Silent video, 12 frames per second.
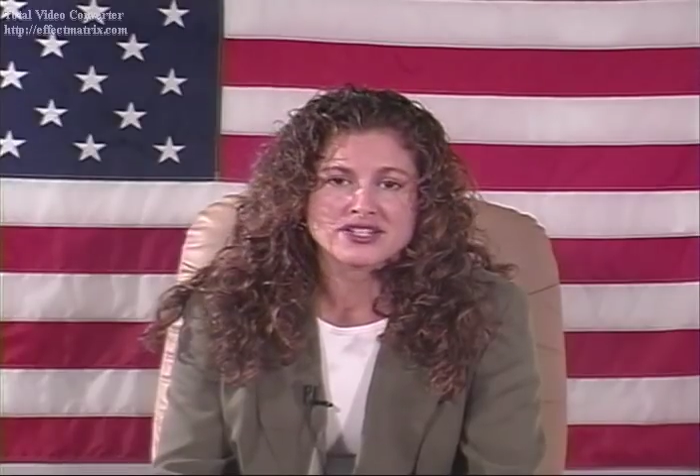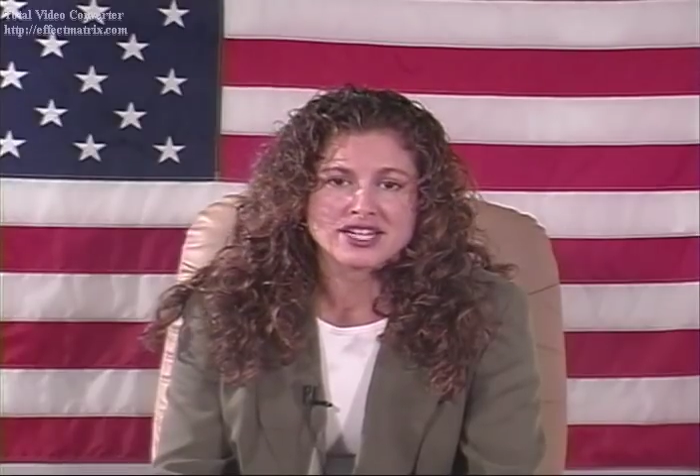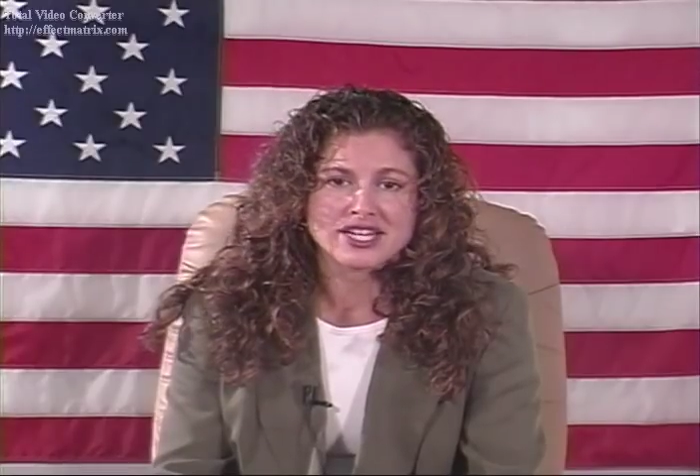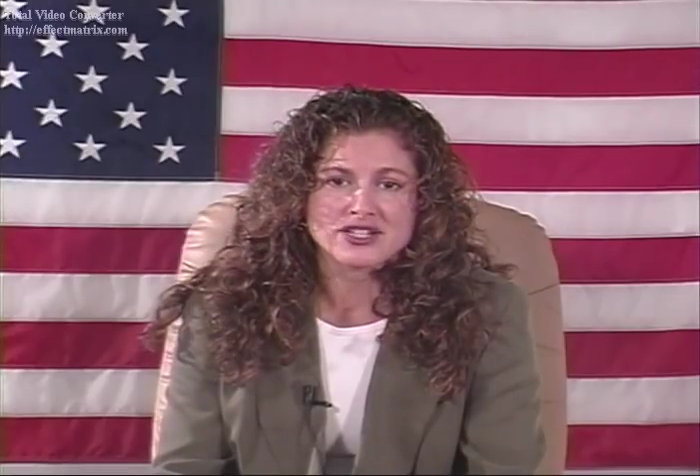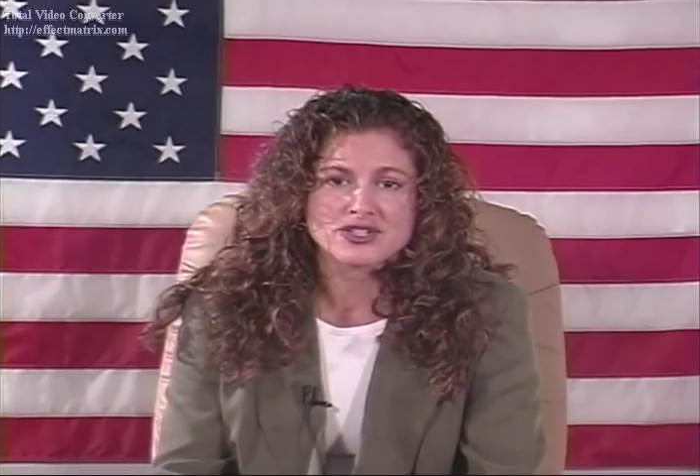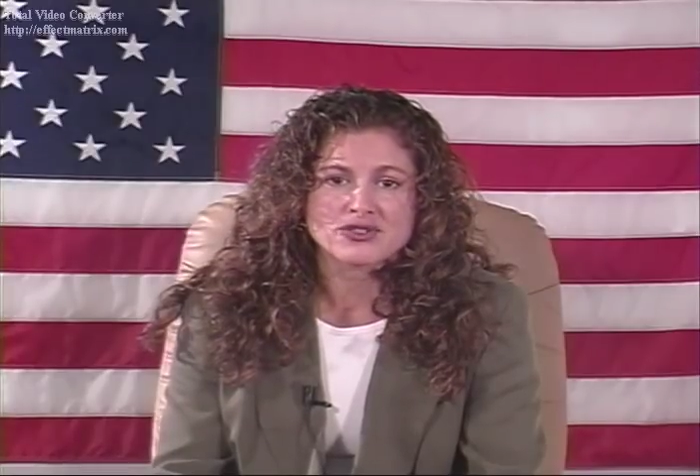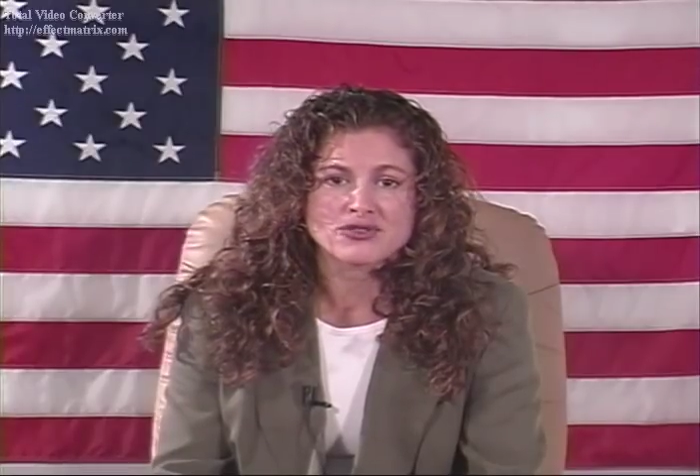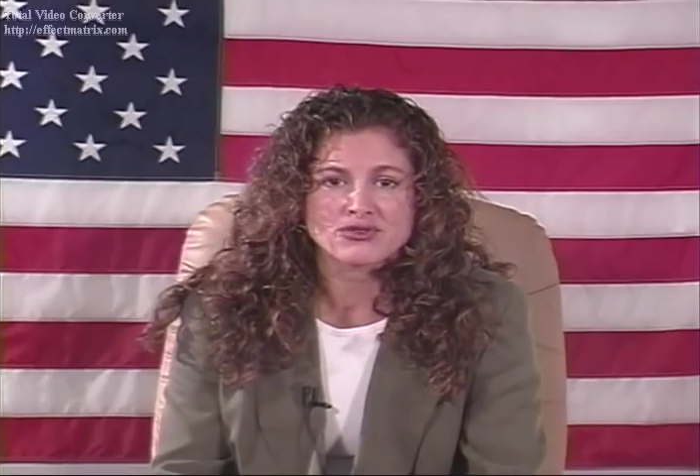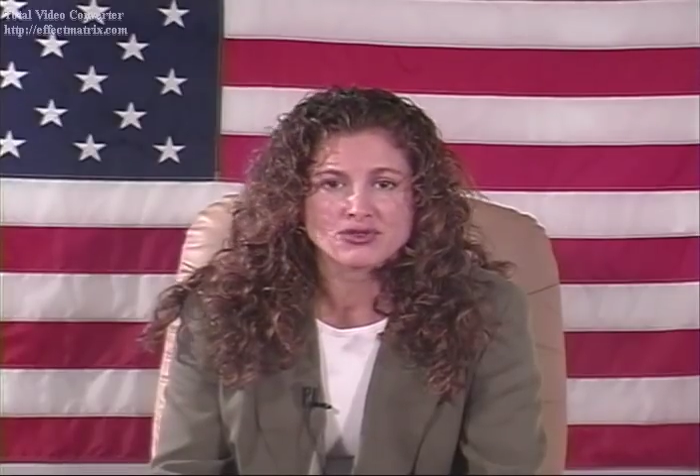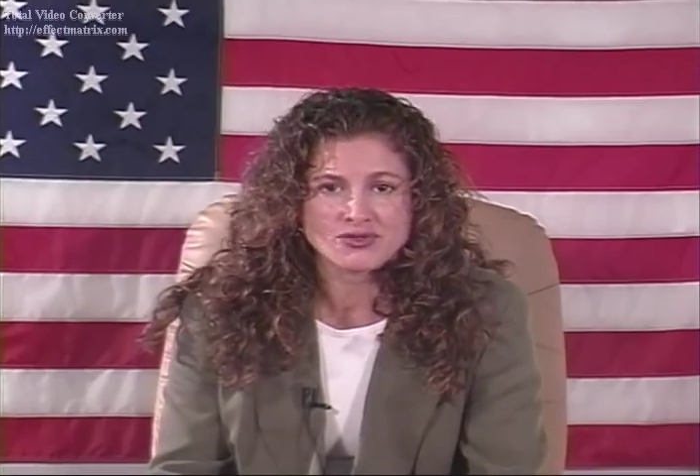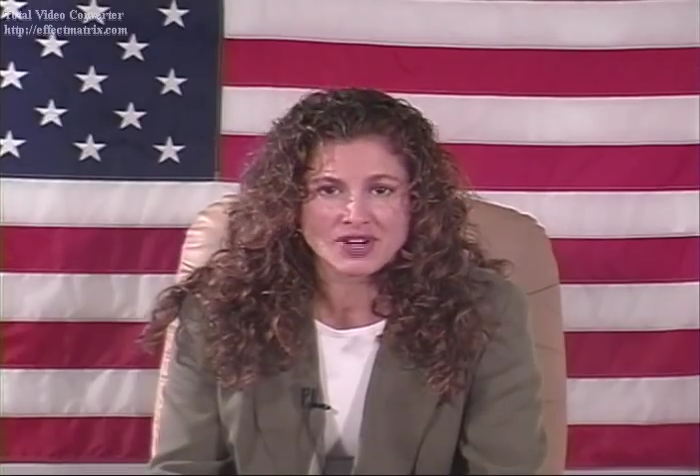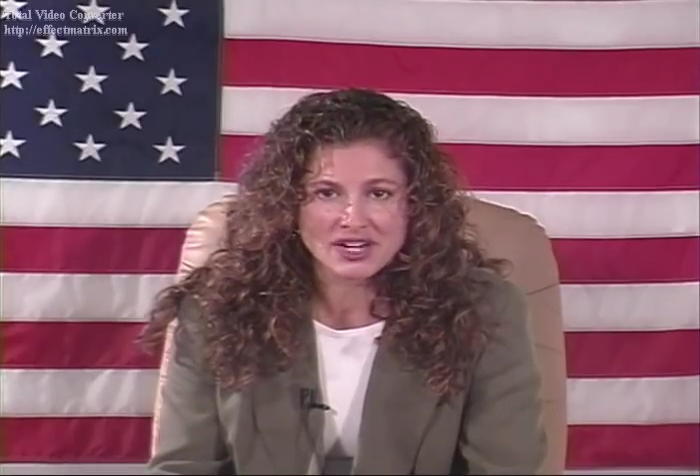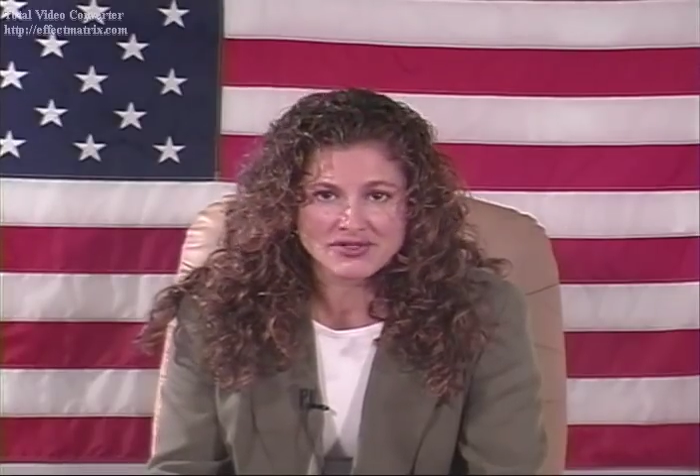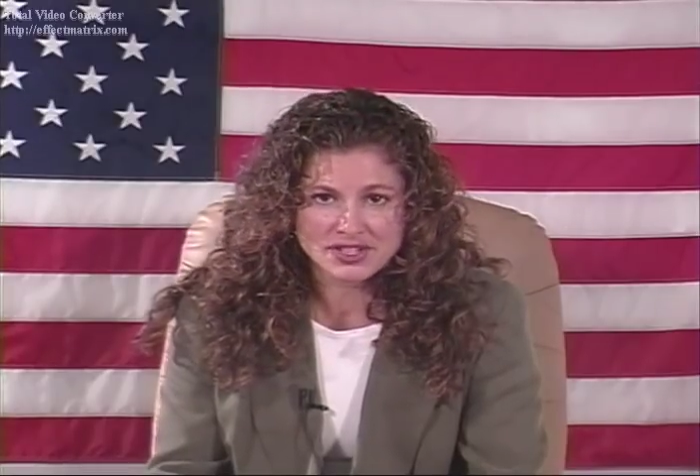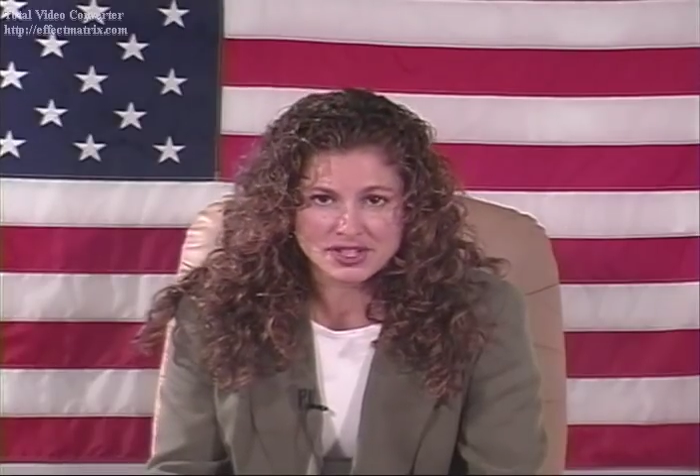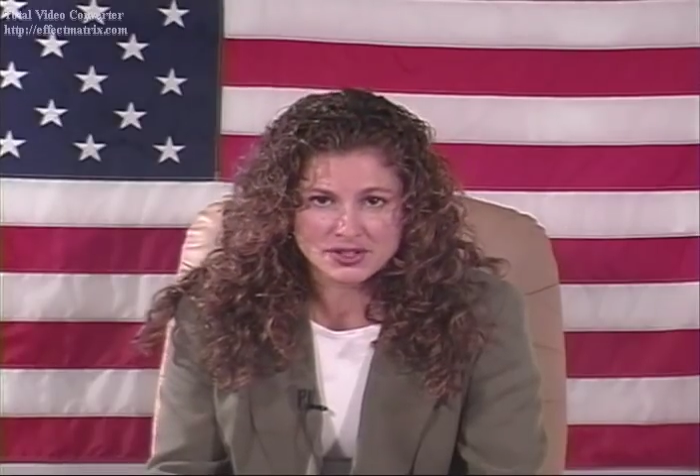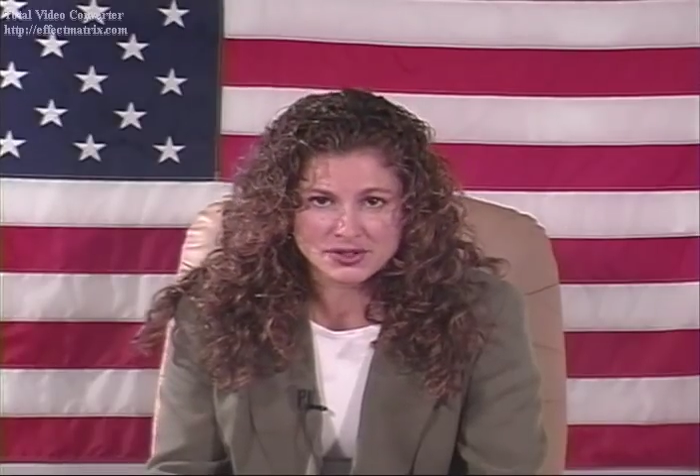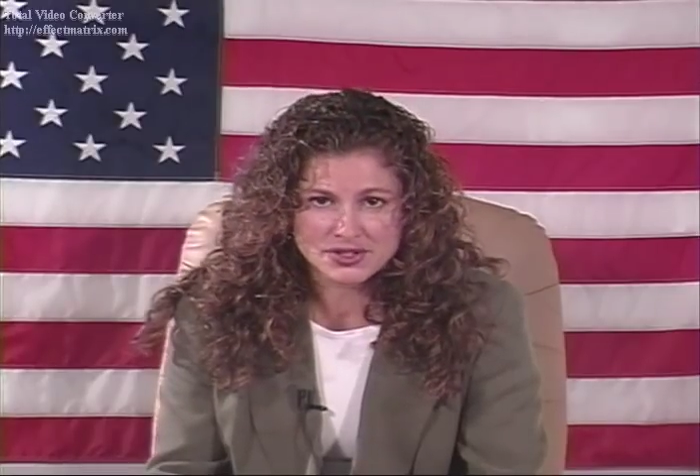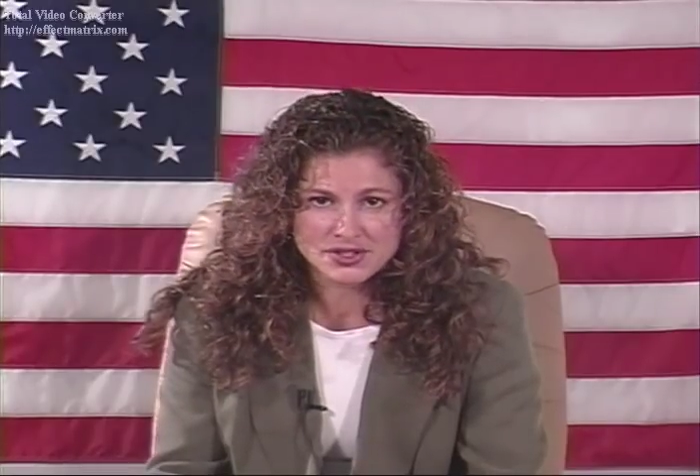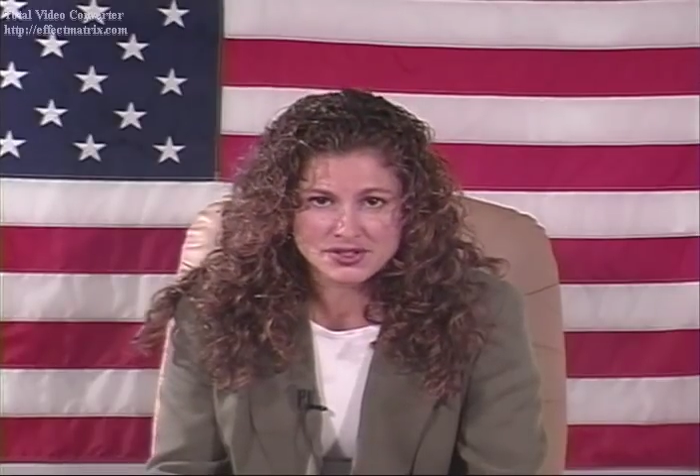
States for 5 years,